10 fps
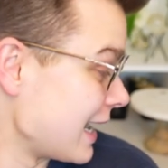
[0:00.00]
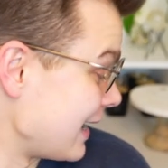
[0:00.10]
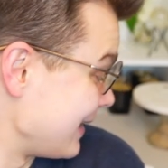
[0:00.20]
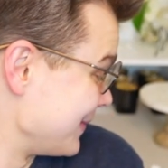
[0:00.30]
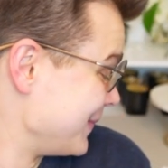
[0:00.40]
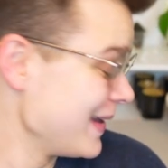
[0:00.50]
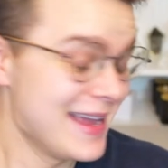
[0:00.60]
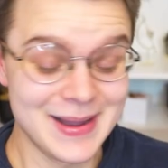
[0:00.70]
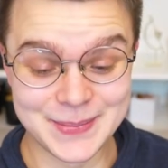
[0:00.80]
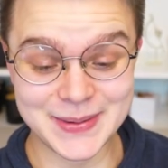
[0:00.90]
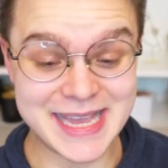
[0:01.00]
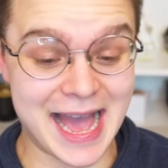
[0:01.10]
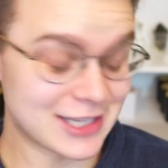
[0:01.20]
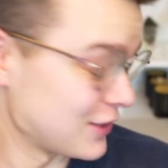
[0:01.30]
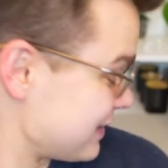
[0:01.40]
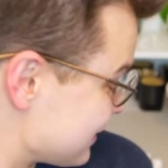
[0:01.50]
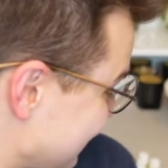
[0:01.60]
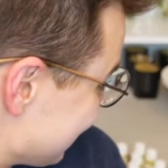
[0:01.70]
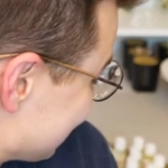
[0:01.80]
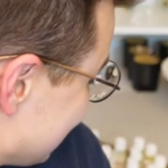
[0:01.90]
Um, but yeah, so this
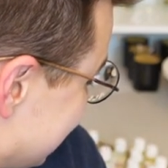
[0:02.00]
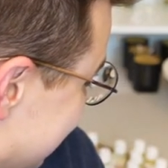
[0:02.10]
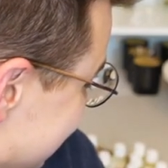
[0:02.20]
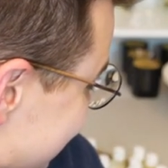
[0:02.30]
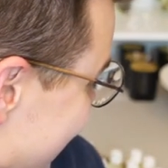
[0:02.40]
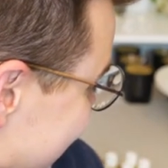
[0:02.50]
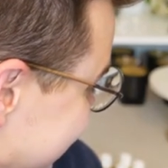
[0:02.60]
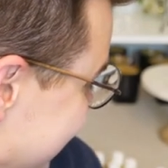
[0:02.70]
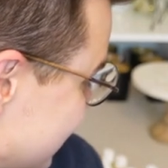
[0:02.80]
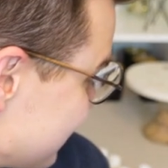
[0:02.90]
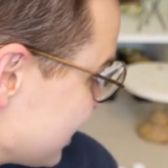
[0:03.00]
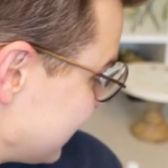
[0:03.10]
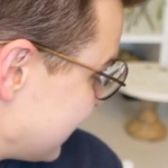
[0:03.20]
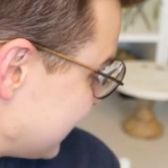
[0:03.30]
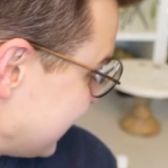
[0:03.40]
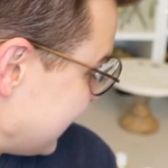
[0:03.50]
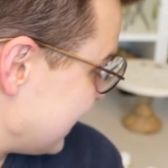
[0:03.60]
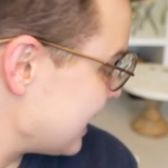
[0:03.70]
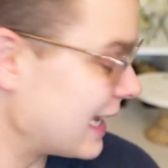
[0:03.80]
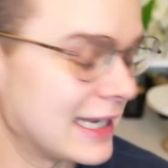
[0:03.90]
first one is called Egyptian
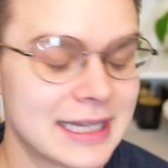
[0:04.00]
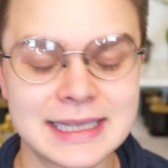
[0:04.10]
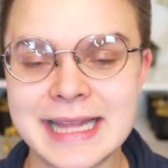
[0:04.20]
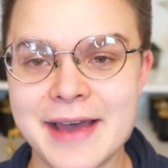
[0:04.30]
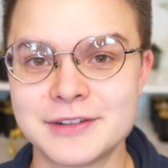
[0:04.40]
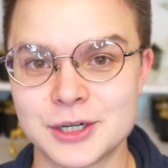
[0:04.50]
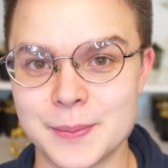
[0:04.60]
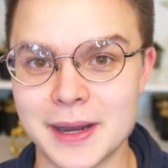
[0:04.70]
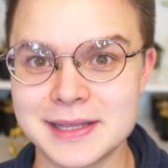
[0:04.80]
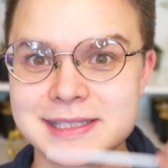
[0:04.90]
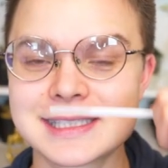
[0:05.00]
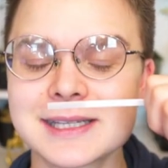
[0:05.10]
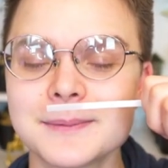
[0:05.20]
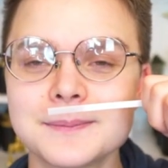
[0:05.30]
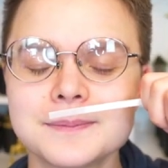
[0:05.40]
Linen and Lavender Buds.